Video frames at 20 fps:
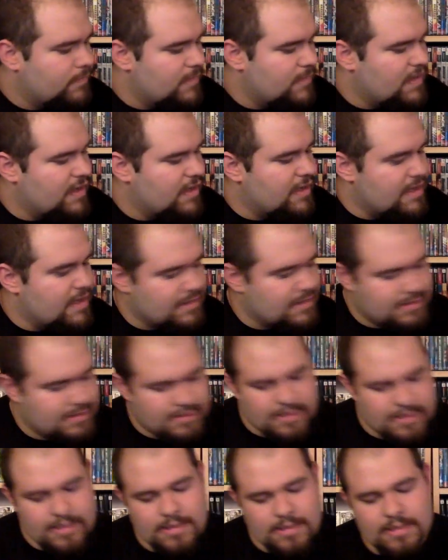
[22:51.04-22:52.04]
Got
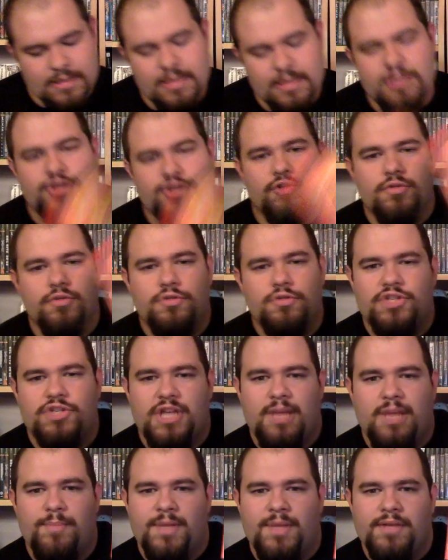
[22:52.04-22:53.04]
Eternal
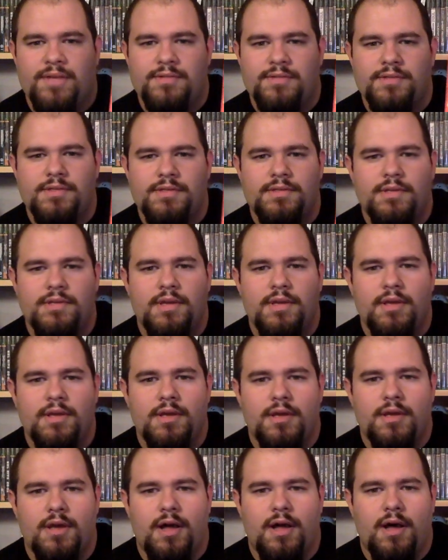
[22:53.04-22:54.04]
Champions.
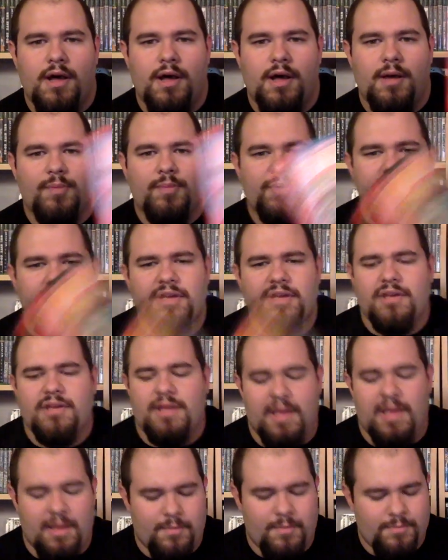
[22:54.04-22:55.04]
Pretty good
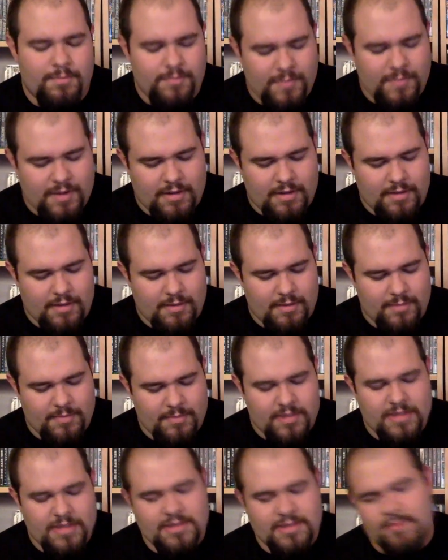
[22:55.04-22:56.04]
game.
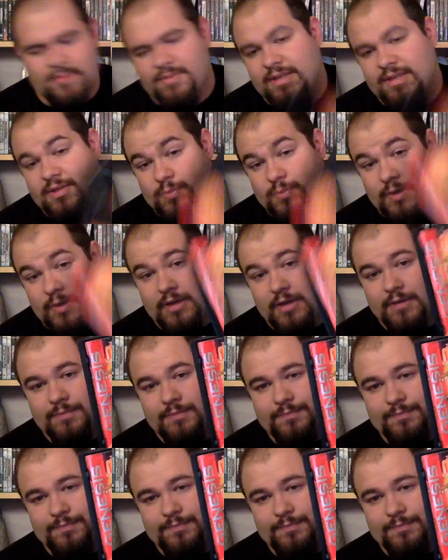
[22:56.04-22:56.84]
It is complete as well.